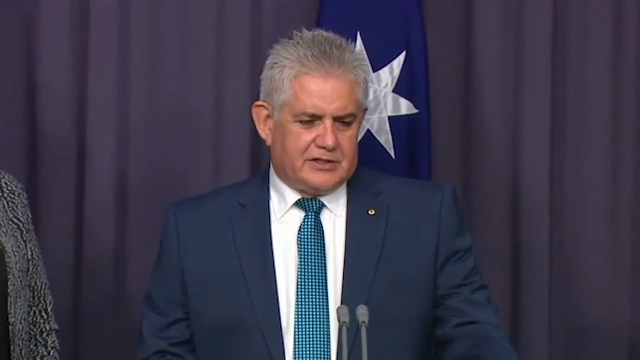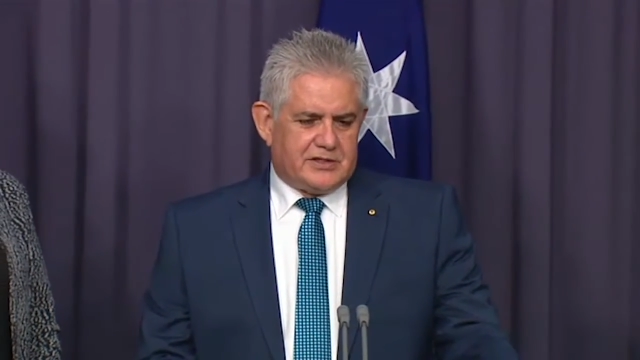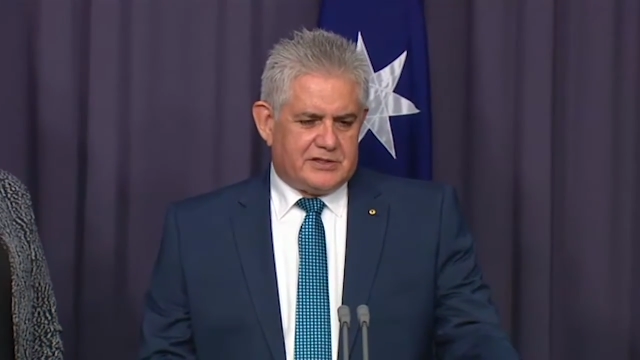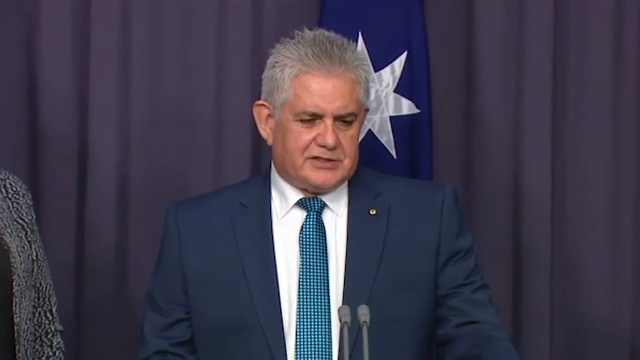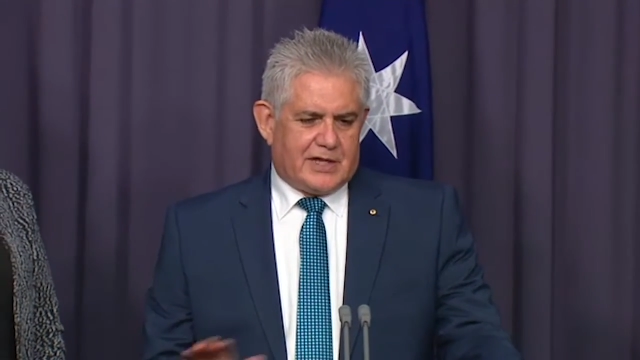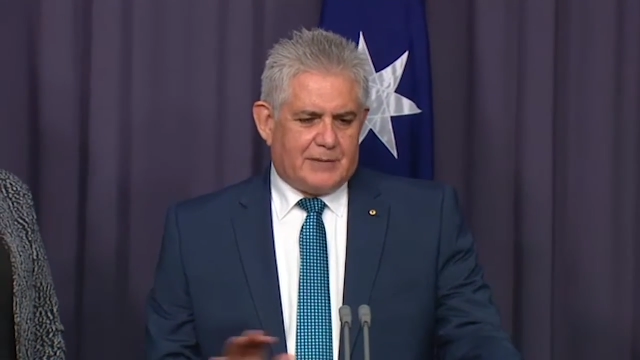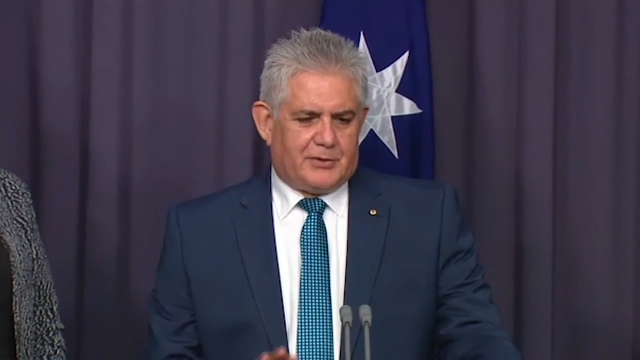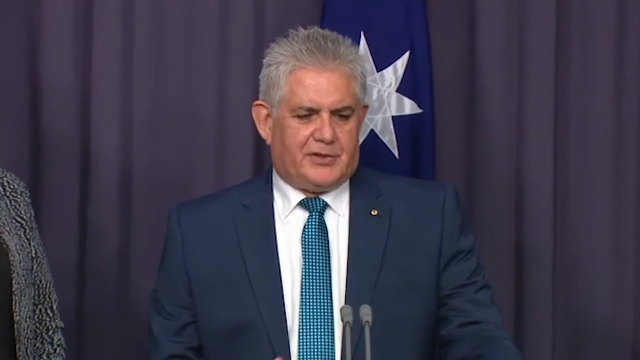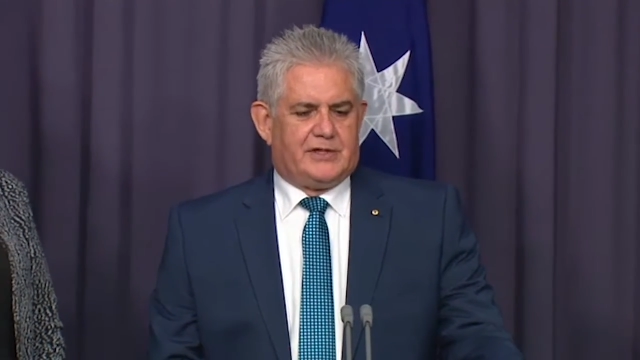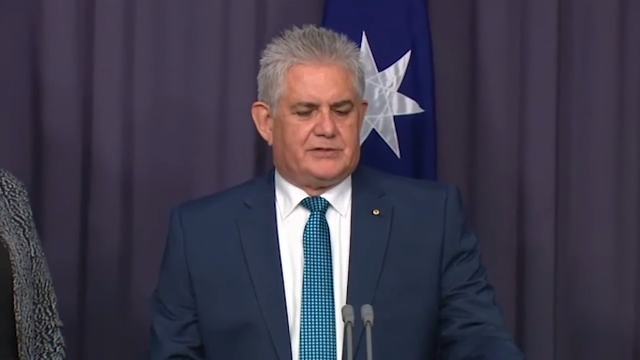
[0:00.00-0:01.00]
there's a
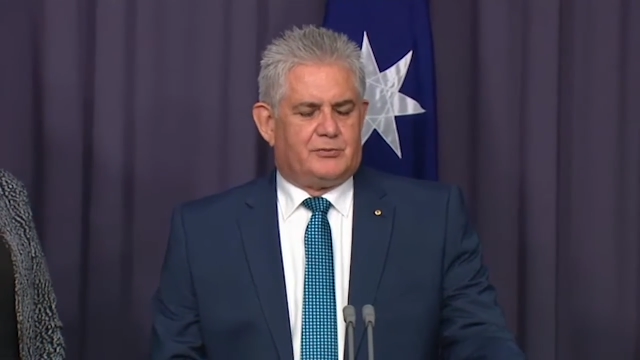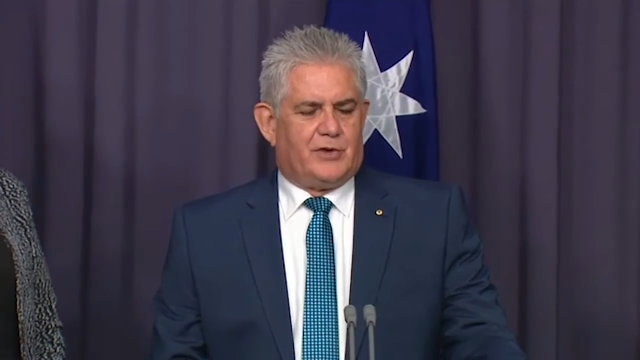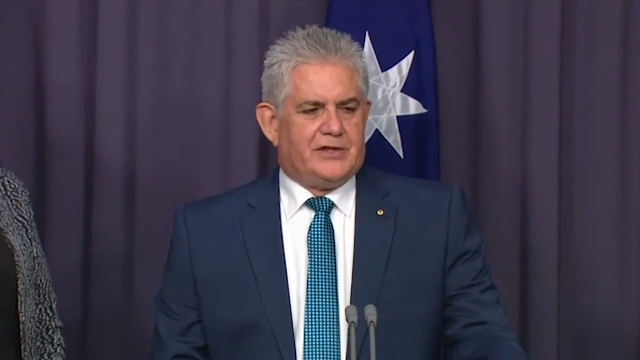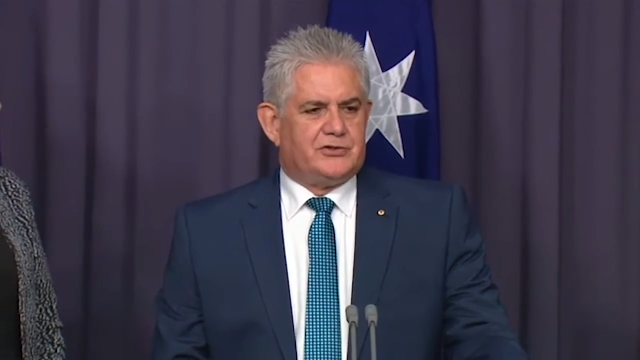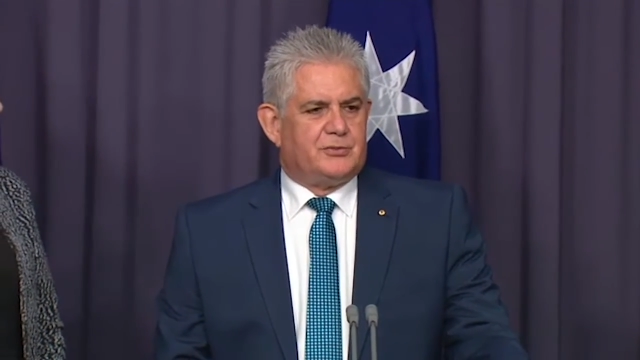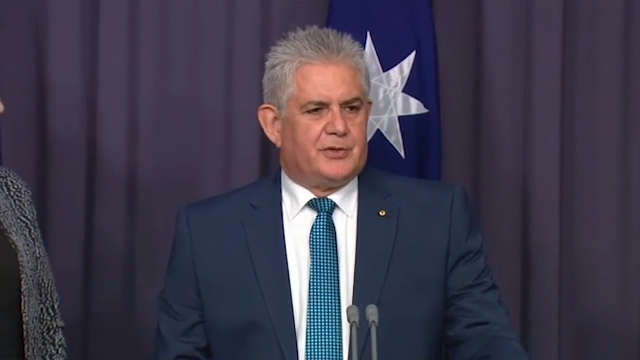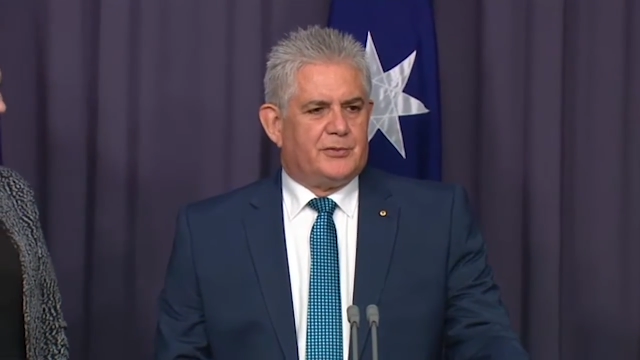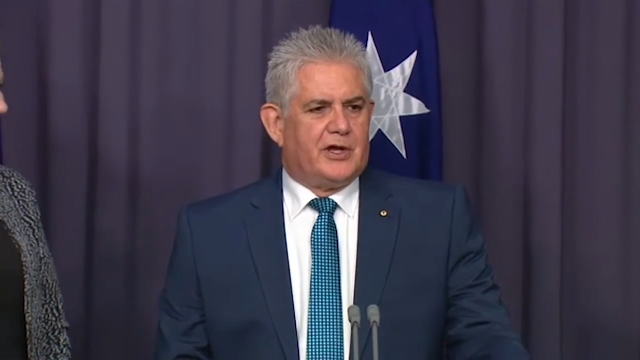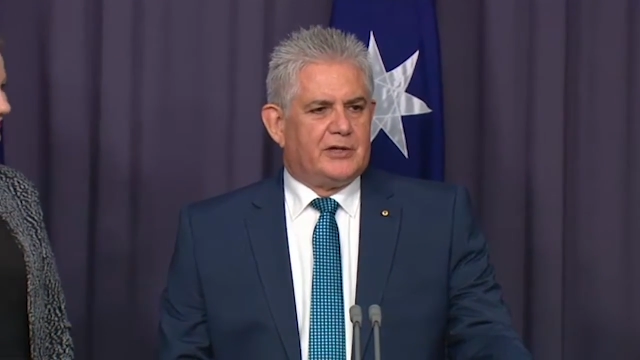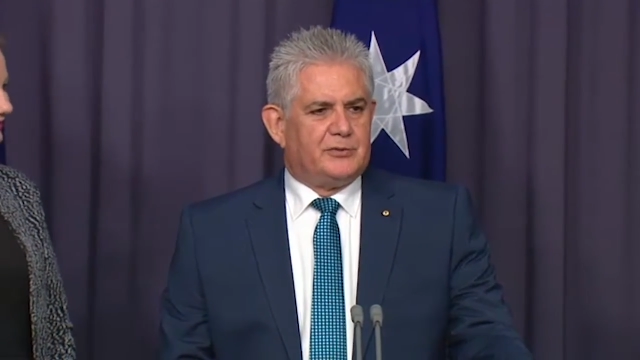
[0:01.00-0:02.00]
couple of things that ran through
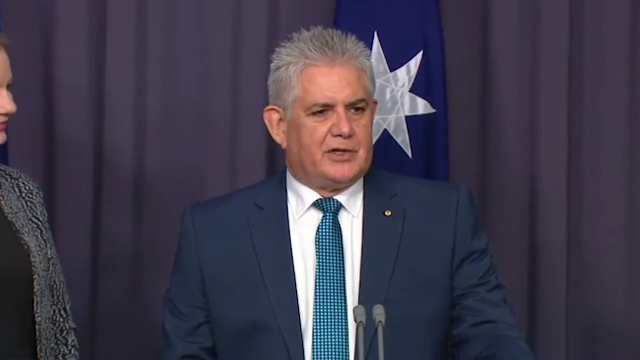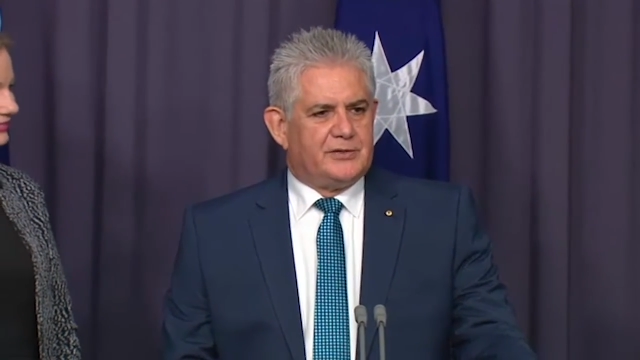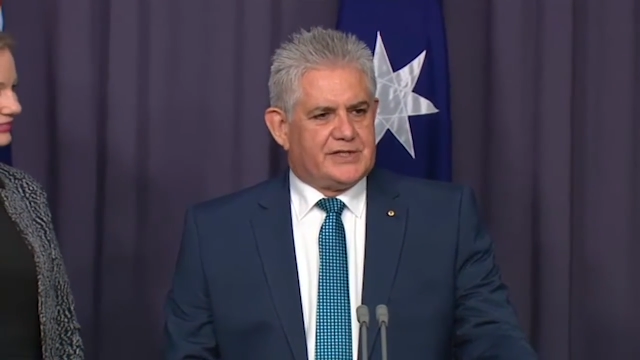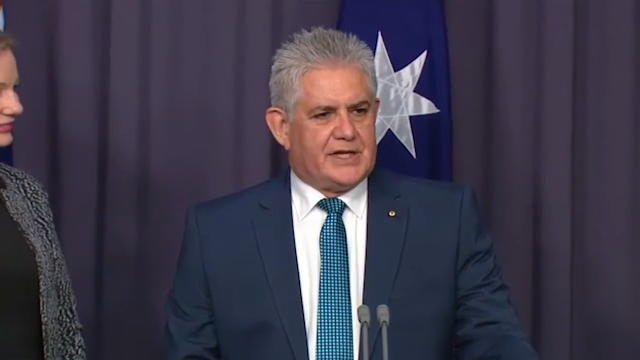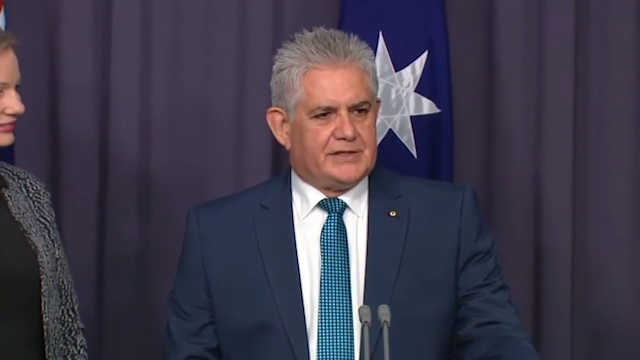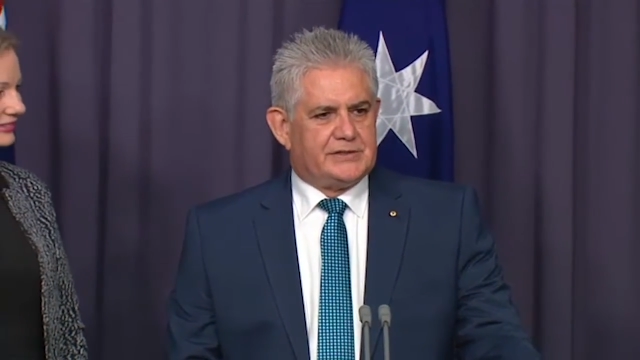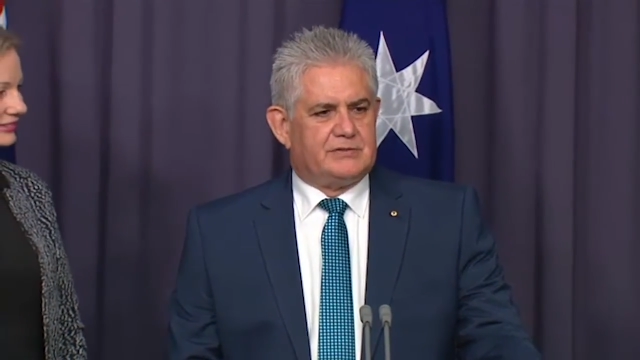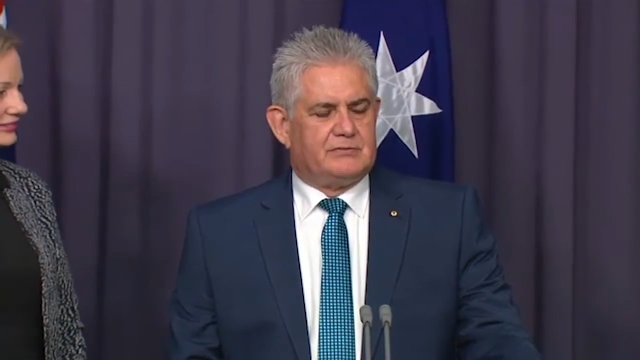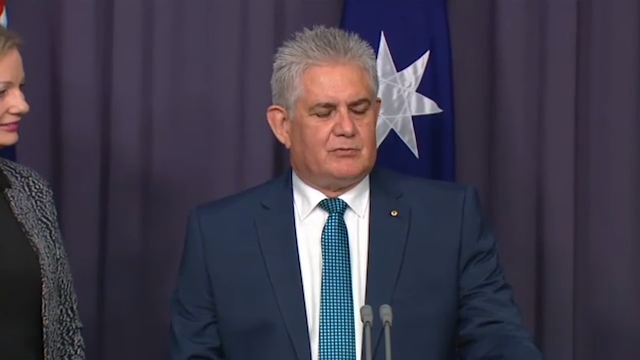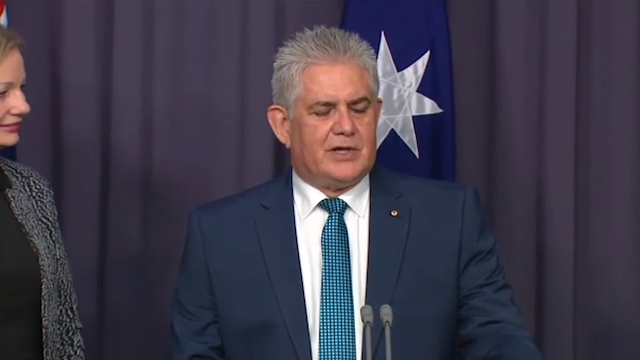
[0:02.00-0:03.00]
my mind when I was asked.